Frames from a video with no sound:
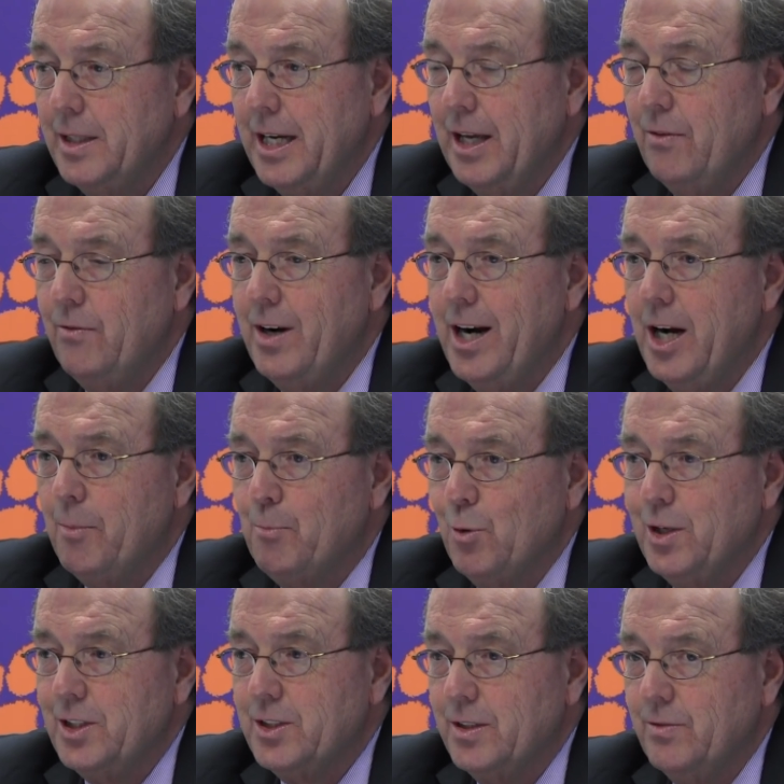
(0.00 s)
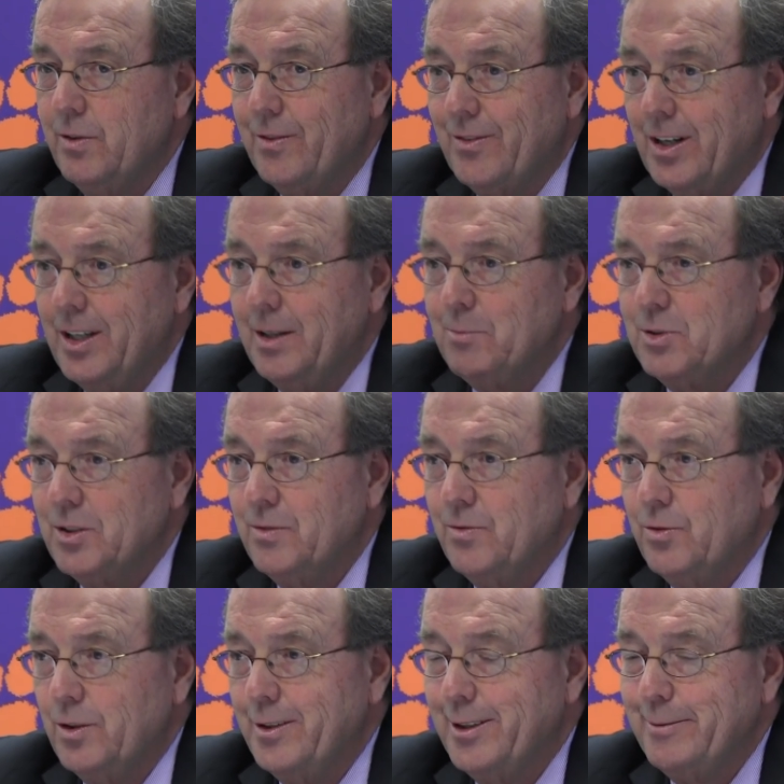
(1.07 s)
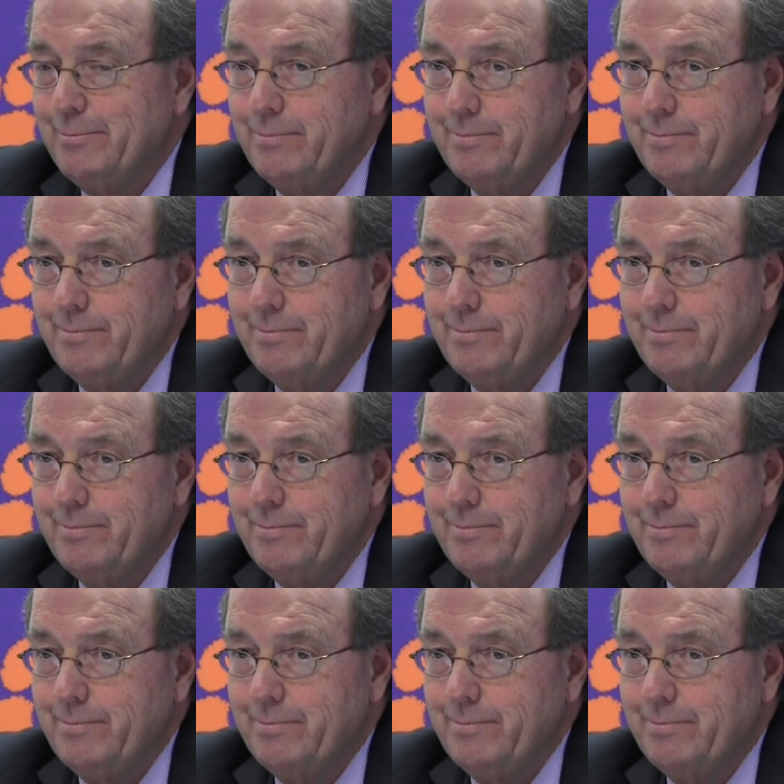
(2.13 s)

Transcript: And very appreciative of Clemson for the